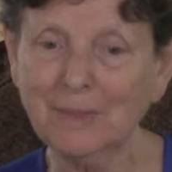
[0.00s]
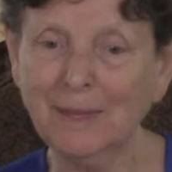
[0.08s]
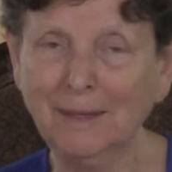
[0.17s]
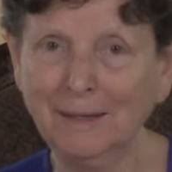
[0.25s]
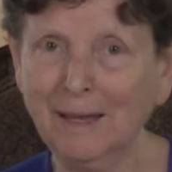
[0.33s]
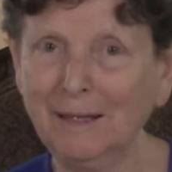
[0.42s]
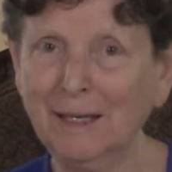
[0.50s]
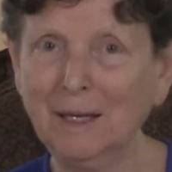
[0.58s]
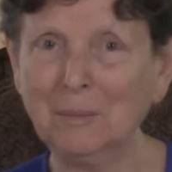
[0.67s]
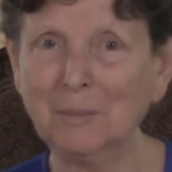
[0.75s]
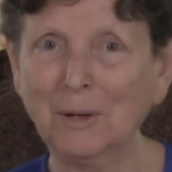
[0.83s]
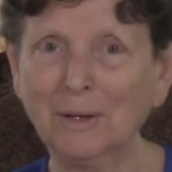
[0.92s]
9
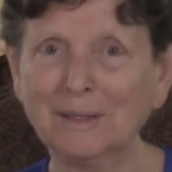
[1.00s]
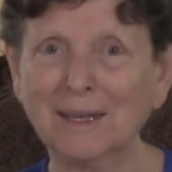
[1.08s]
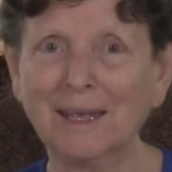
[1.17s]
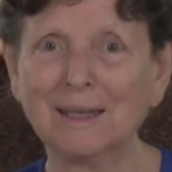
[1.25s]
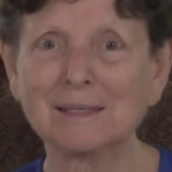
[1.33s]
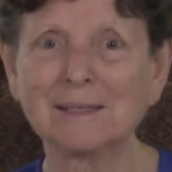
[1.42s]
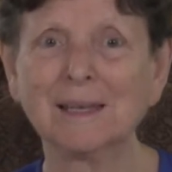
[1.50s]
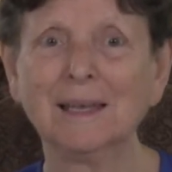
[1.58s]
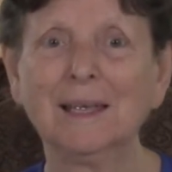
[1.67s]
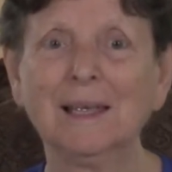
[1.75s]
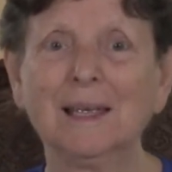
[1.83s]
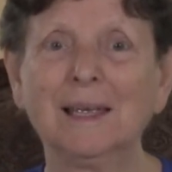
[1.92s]
a.m. broadcasts,
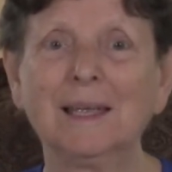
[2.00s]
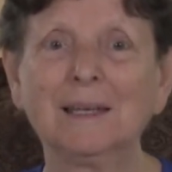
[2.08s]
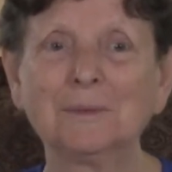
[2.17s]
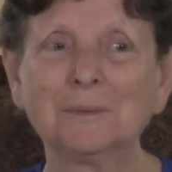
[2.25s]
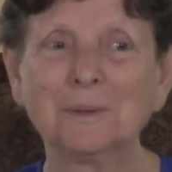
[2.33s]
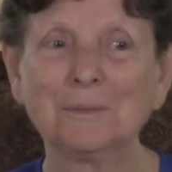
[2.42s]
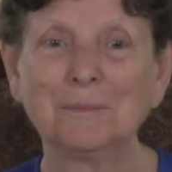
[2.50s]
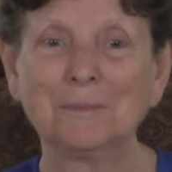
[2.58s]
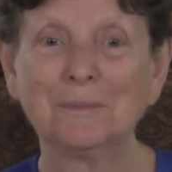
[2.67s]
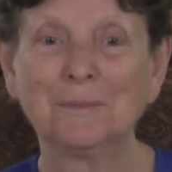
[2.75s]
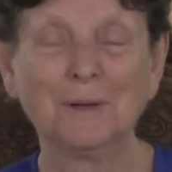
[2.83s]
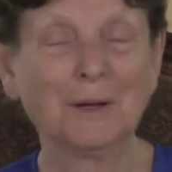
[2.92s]
and with
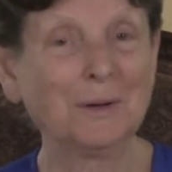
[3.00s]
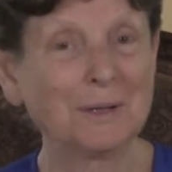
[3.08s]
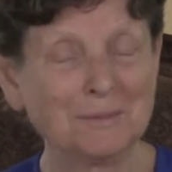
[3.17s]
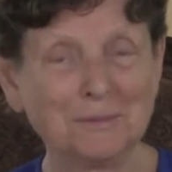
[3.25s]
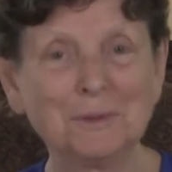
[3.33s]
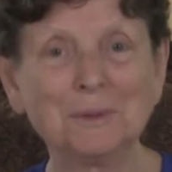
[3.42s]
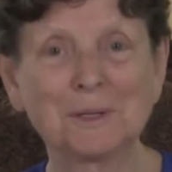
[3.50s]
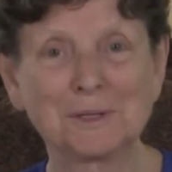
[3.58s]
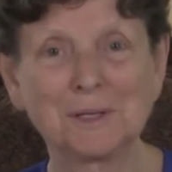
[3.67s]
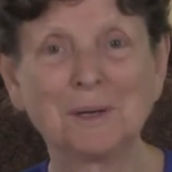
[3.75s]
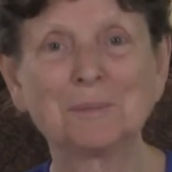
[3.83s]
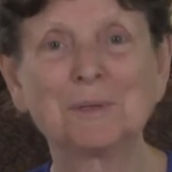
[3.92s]
very few
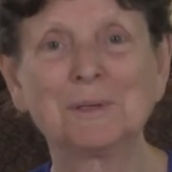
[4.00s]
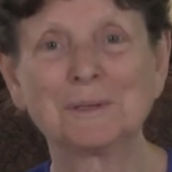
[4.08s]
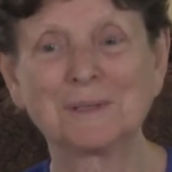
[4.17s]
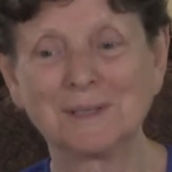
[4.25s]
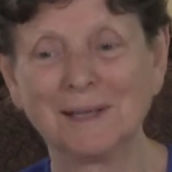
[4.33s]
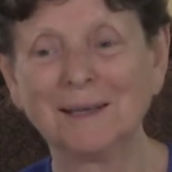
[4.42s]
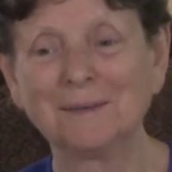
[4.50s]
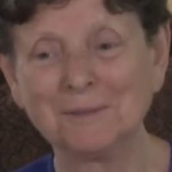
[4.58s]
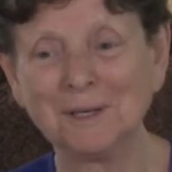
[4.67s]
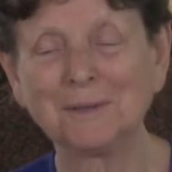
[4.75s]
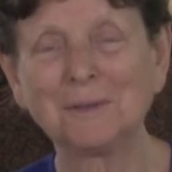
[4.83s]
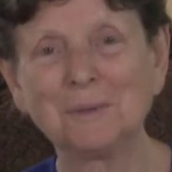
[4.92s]
exceptions, I've
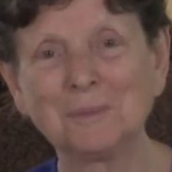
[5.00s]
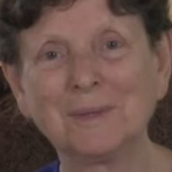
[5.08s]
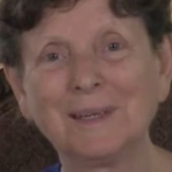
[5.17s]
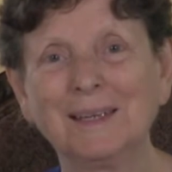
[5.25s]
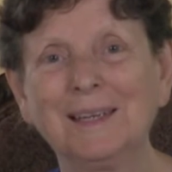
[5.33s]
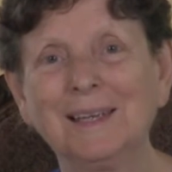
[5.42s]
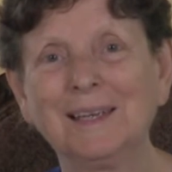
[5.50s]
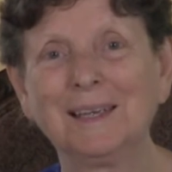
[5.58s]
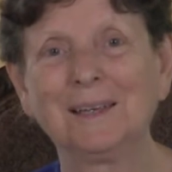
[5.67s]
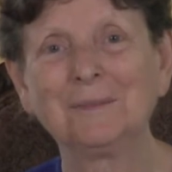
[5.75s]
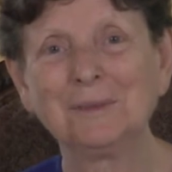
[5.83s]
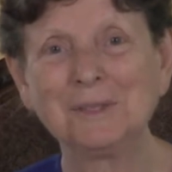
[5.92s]
done them
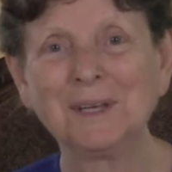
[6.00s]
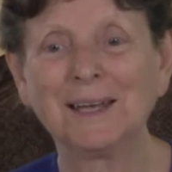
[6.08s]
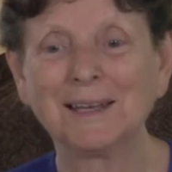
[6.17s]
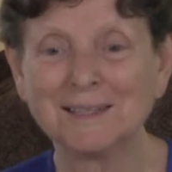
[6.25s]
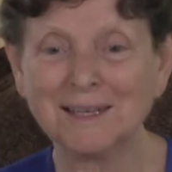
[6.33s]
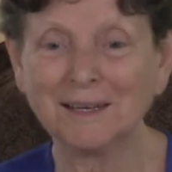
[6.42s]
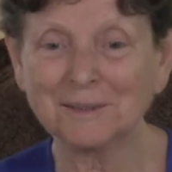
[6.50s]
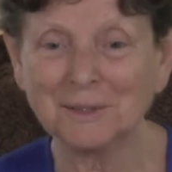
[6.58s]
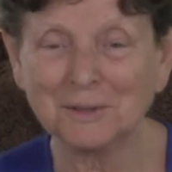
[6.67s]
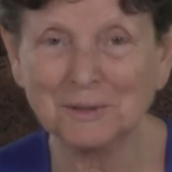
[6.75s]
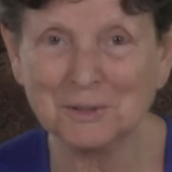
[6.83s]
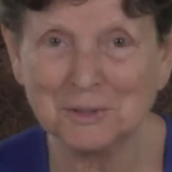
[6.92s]
every day.
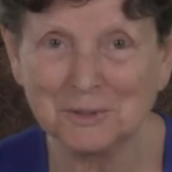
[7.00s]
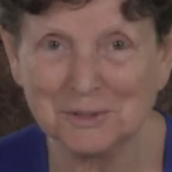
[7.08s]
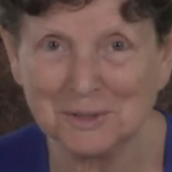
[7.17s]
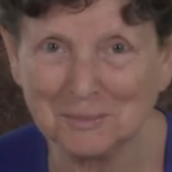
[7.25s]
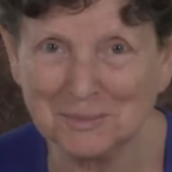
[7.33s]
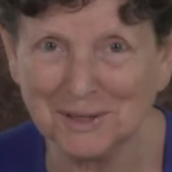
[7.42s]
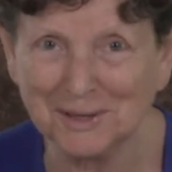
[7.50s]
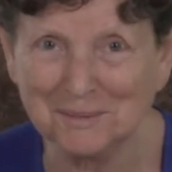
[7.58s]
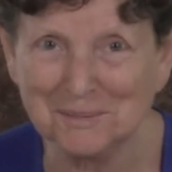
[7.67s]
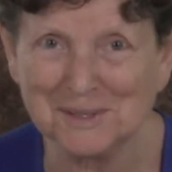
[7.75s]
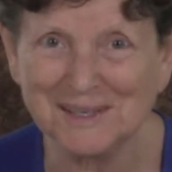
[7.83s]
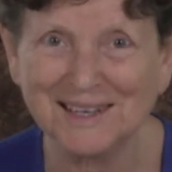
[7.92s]
Technical issues
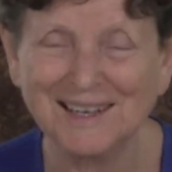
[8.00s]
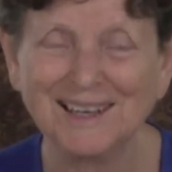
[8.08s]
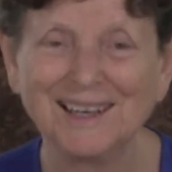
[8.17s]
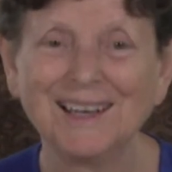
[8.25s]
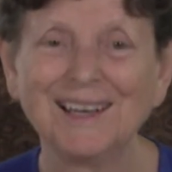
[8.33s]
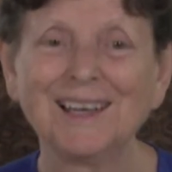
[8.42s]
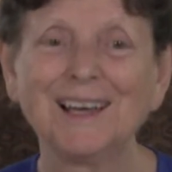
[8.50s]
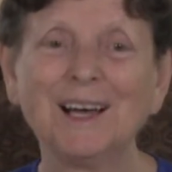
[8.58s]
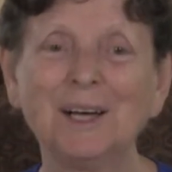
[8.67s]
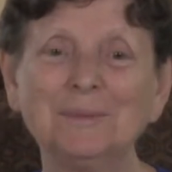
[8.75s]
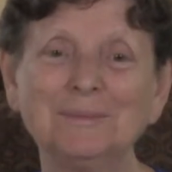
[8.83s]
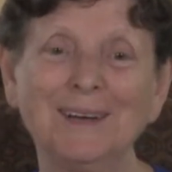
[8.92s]
sometimes.
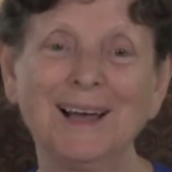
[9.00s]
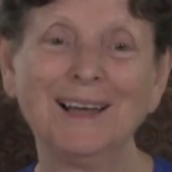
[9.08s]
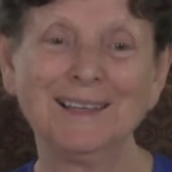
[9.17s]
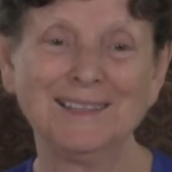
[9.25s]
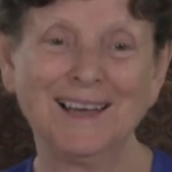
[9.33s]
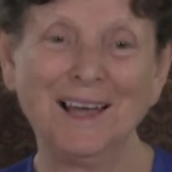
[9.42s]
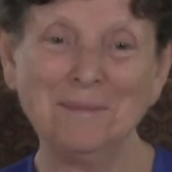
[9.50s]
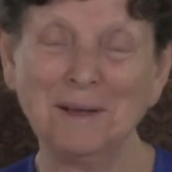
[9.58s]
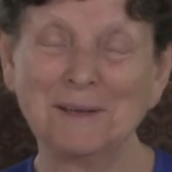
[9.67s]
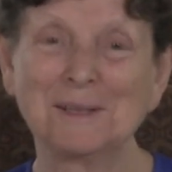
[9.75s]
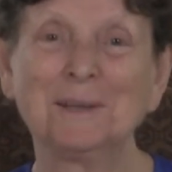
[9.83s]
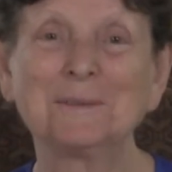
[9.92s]
I
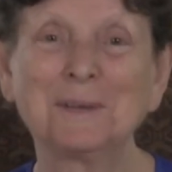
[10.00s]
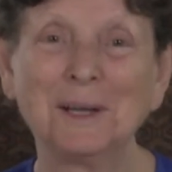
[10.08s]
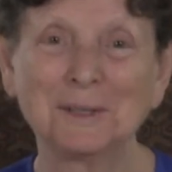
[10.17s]
myself got